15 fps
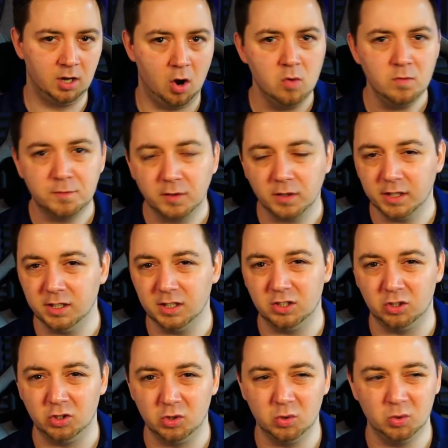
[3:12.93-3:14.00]
Hopefully
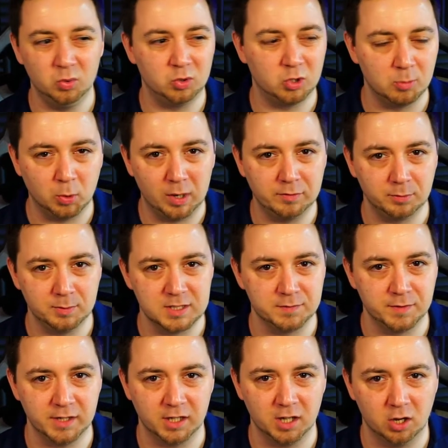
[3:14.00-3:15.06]
you come away from this
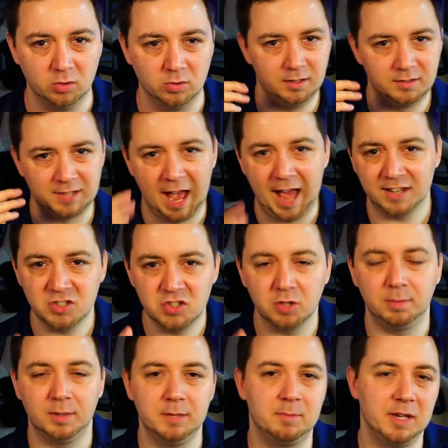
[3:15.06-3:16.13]
video
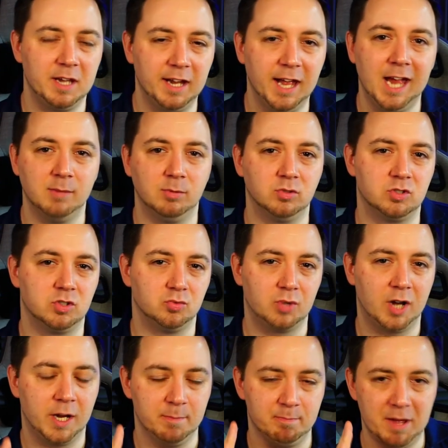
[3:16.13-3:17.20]
tangibly being able to
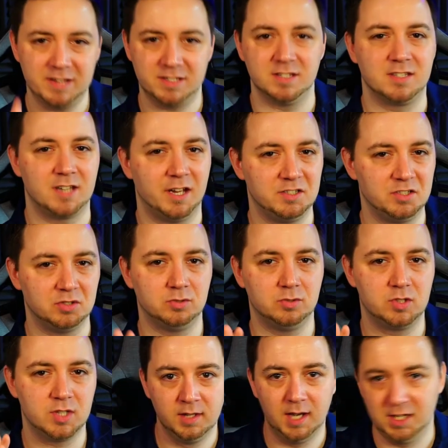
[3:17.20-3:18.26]
write better
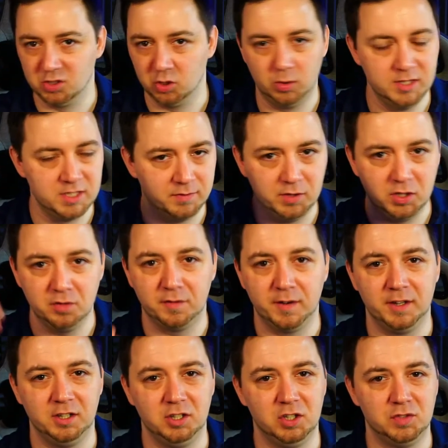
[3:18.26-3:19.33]
titles. As always, if you do find
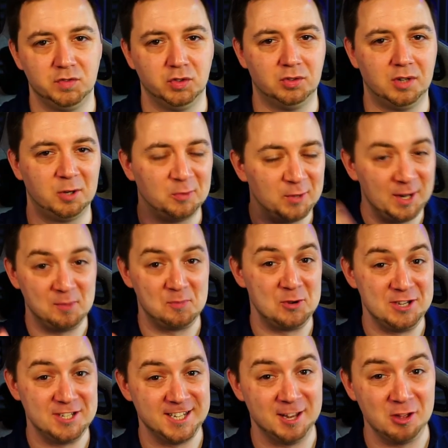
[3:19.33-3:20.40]
it useful, I'd really
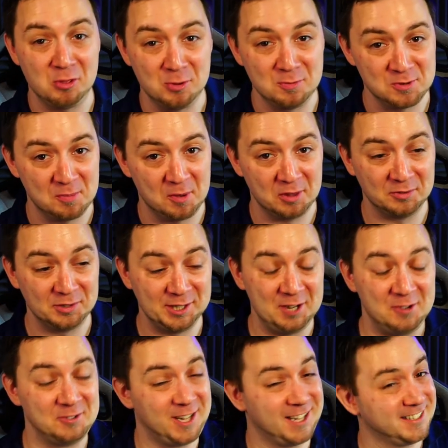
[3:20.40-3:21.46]
appreciate a thumbs up on the
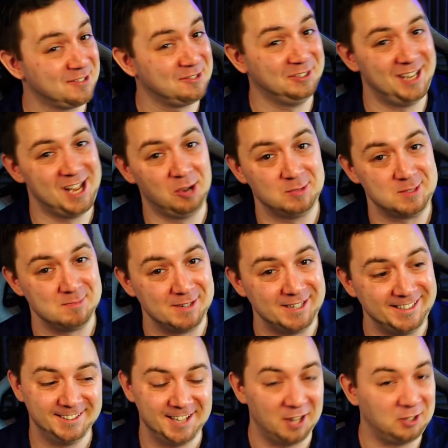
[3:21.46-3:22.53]
video. That definitely helps
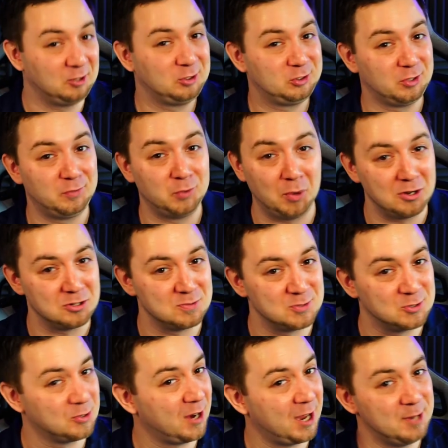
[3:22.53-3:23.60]
me. And also if you want to
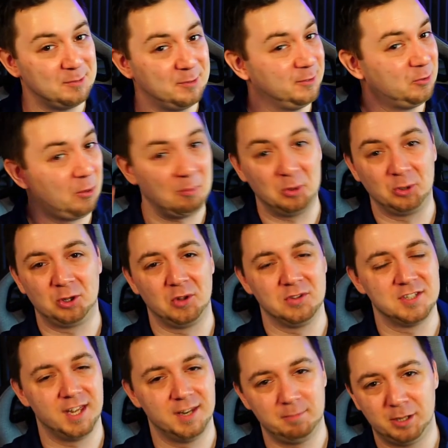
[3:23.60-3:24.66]
subscribe, you want more
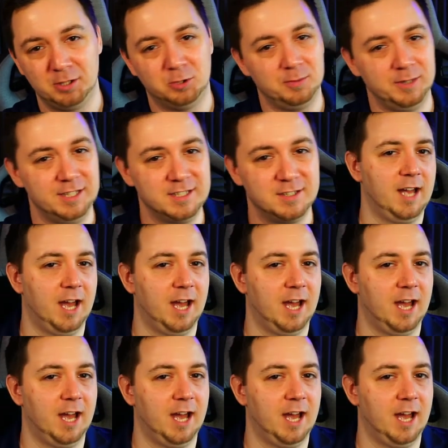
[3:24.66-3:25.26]
content by all means.